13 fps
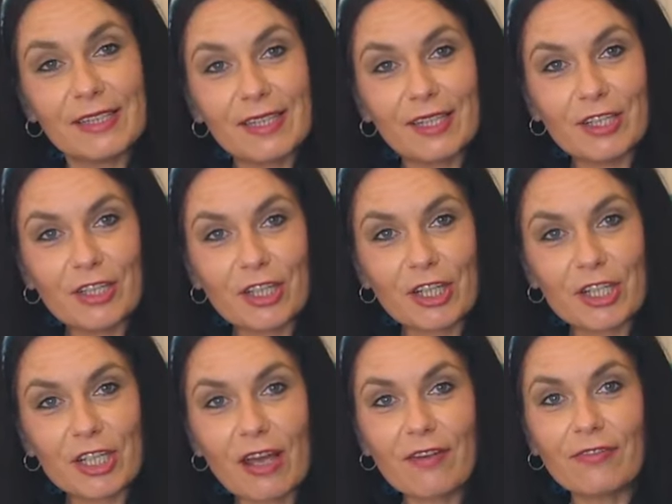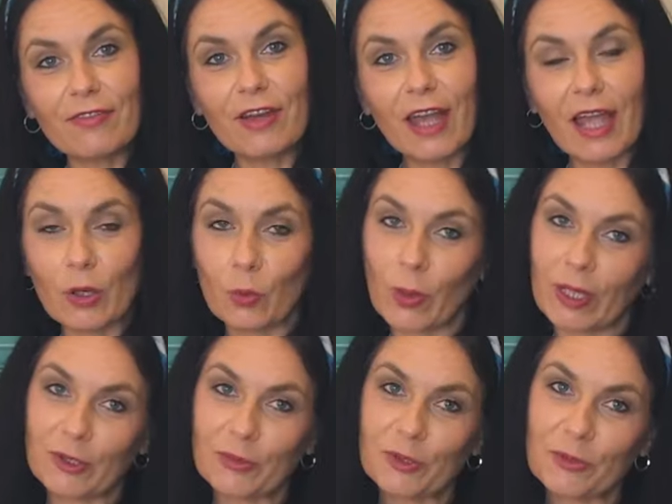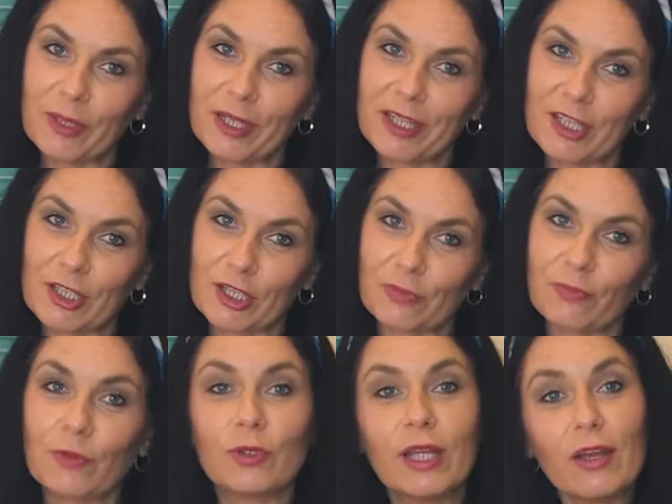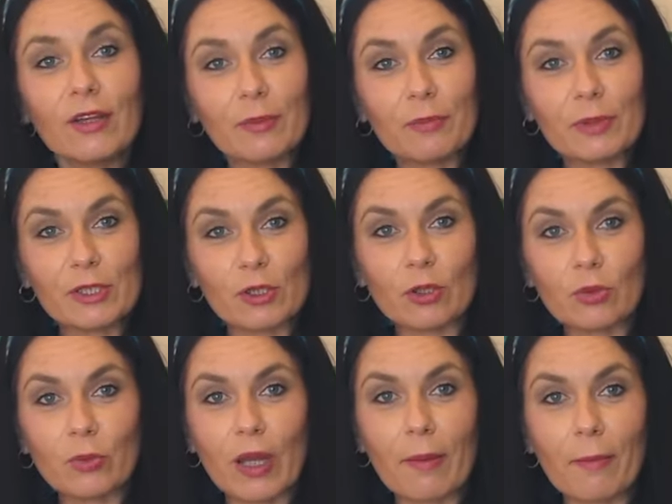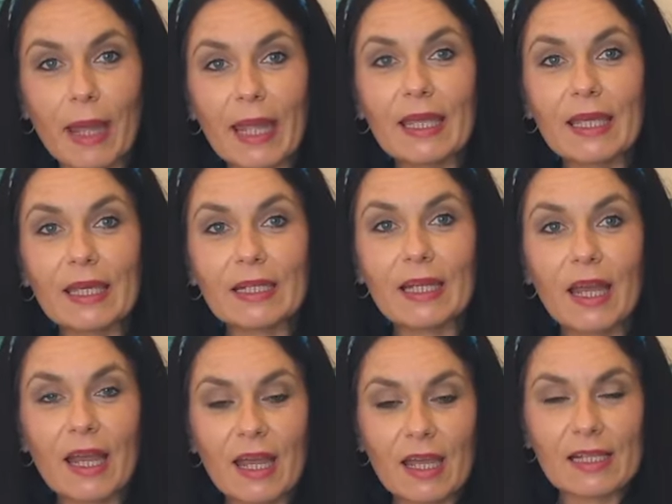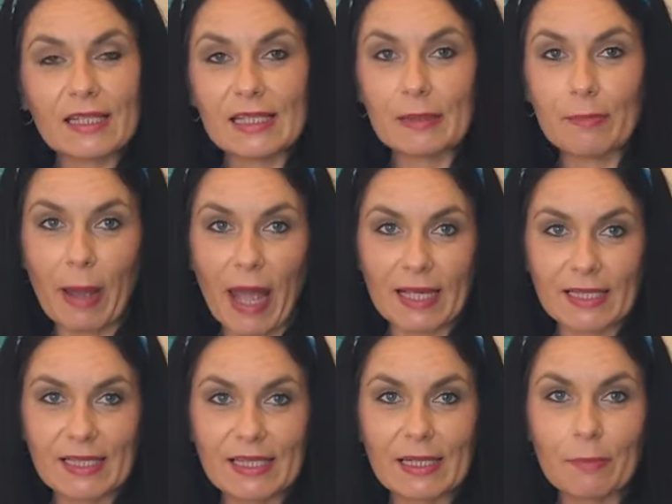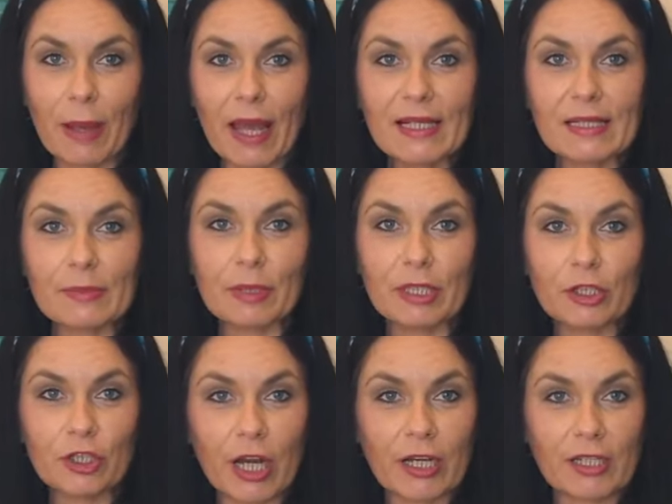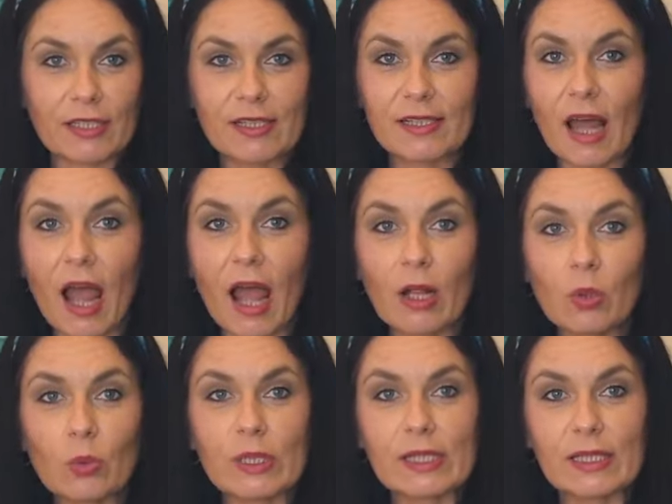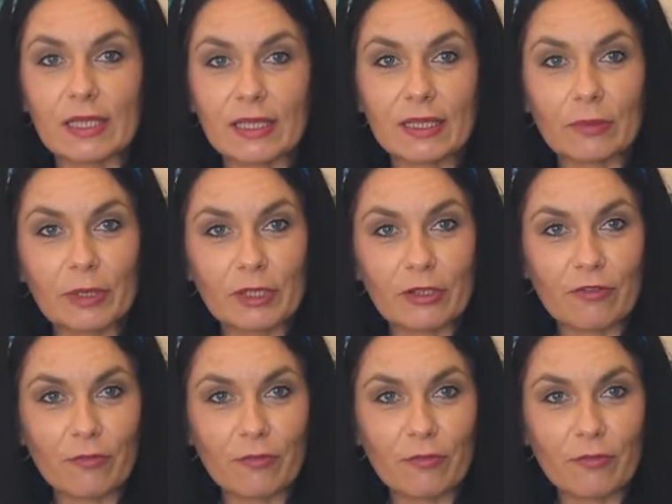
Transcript: Innichka Chef and welcome to my kitchen. Today an episode we are making sea bass, sea bass Mediterranean style with little bit of